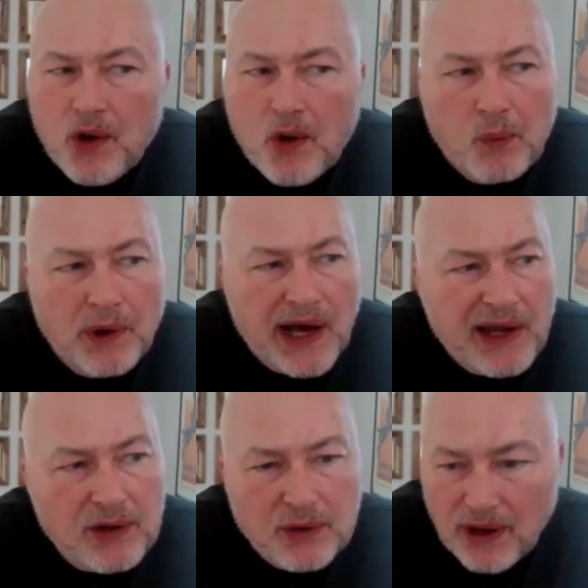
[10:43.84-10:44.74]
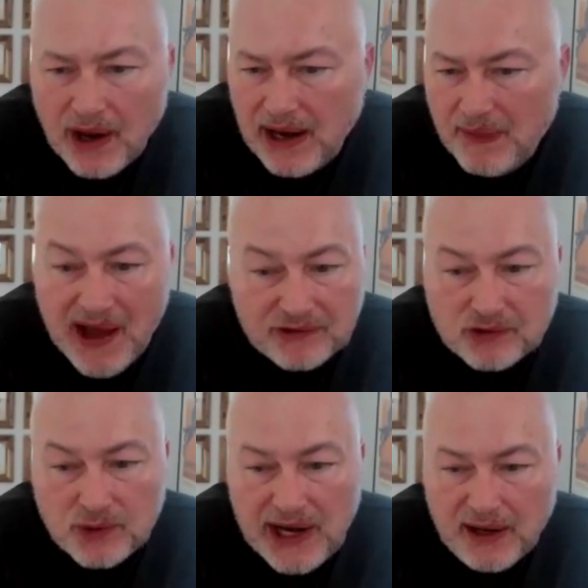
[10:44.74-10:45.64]
When I own, and that's
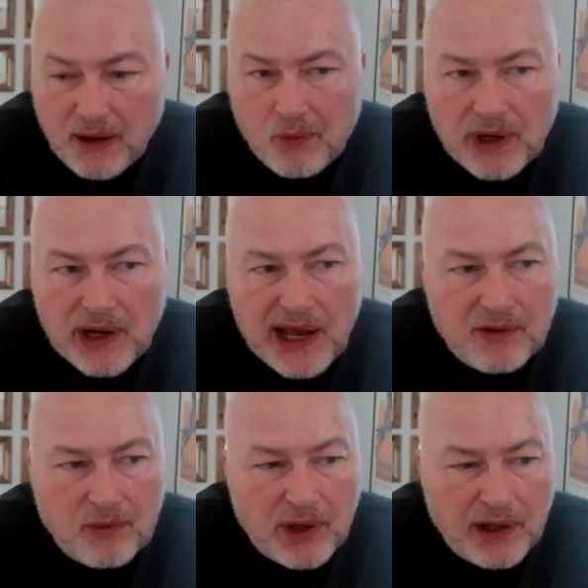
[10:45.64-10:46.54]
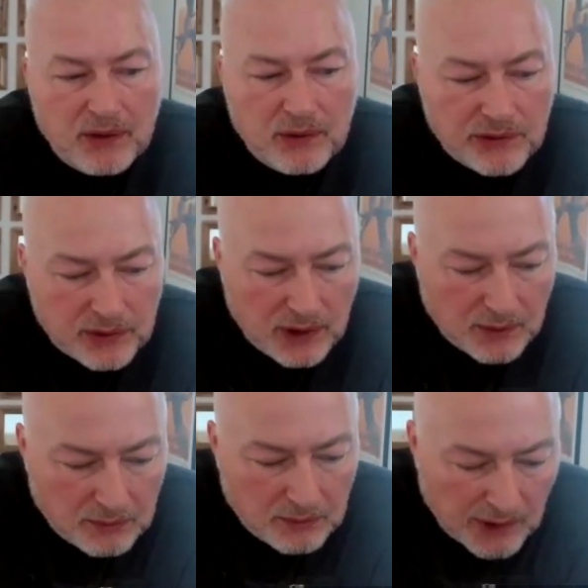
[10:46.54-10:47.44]
great. And when I owned
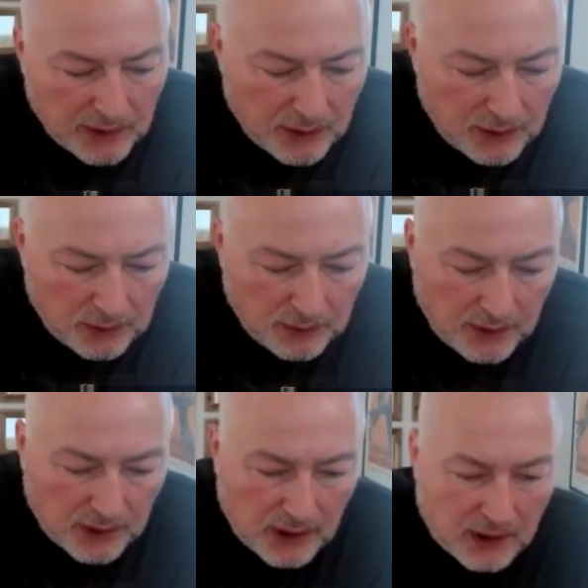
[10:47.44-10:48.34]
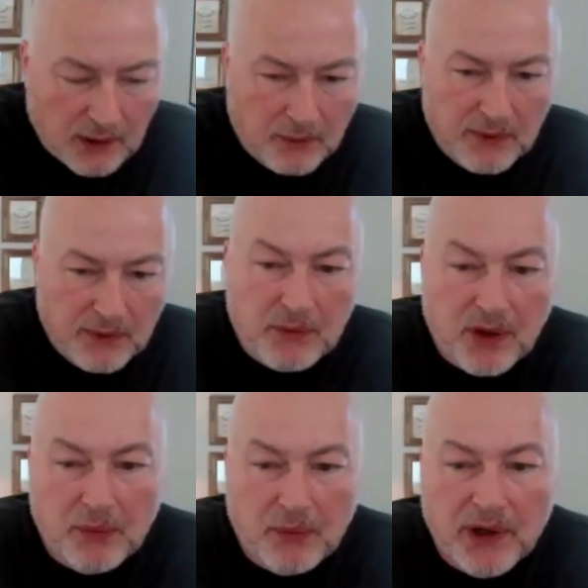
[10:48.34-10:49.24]
my own
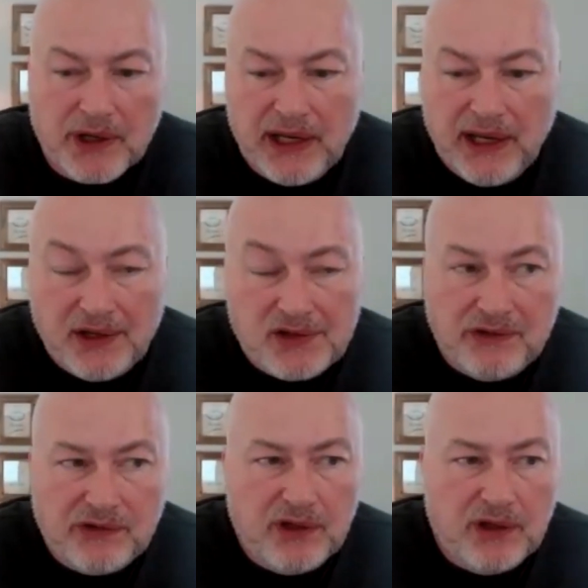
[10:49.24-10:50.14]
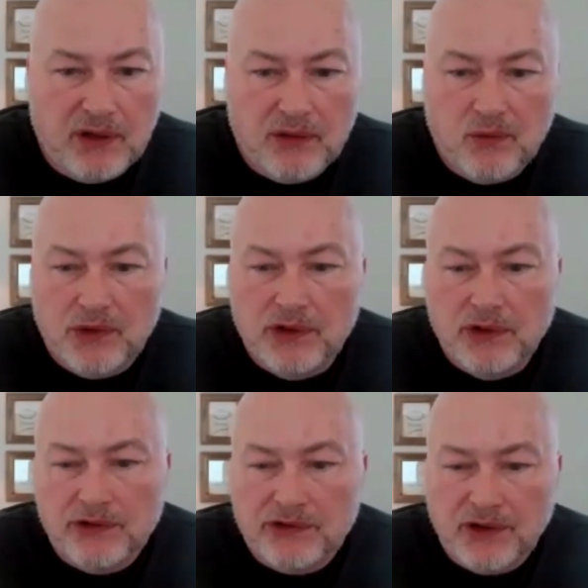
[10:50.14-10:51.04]
email marketing agency
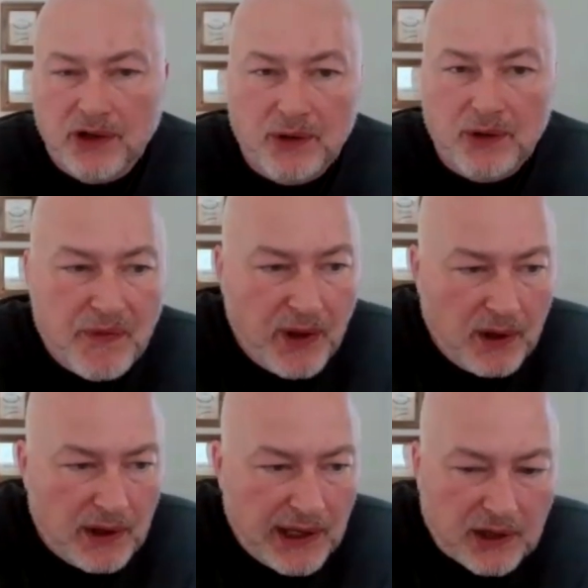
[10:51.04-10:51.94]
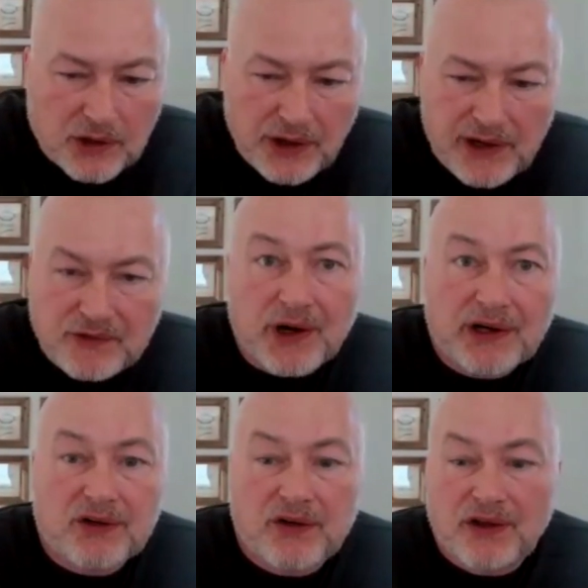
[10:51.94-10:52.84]
years ago, I had a creative
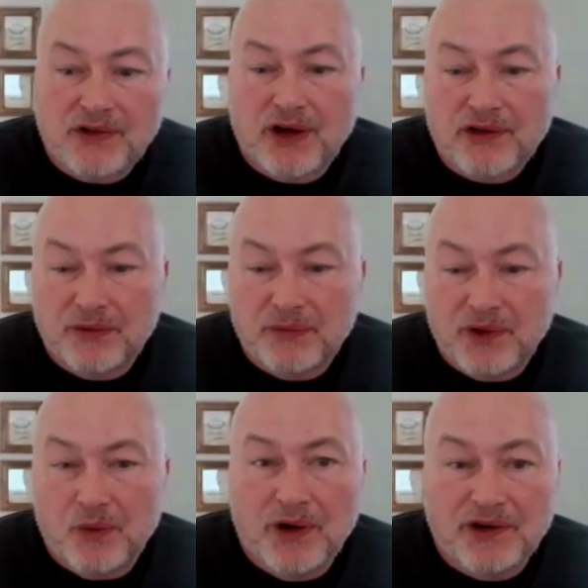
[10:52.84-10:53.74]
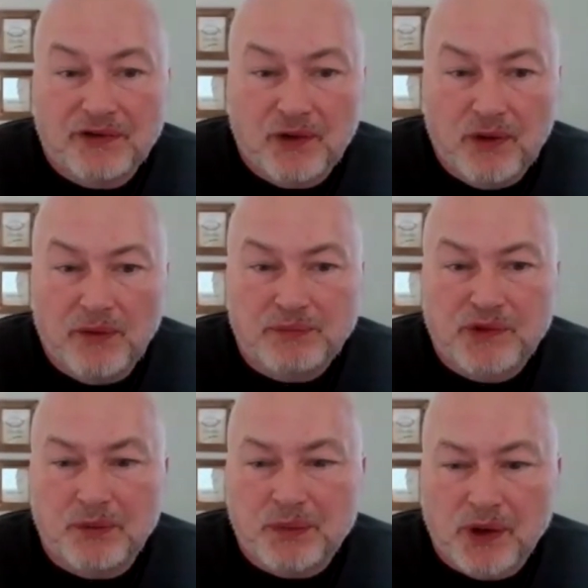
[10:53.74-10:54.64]
director that thought of something wonderful
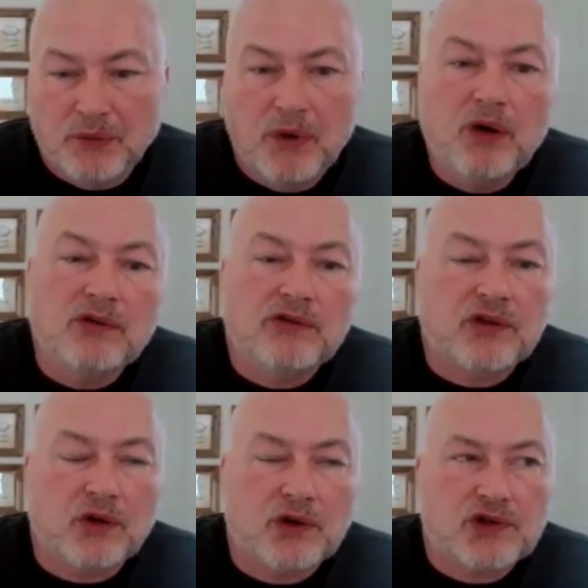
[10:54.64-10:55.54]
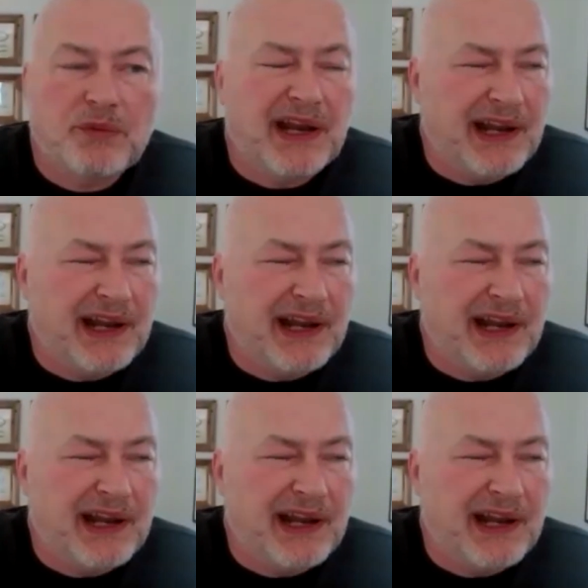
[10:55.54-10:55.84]
to promote social media.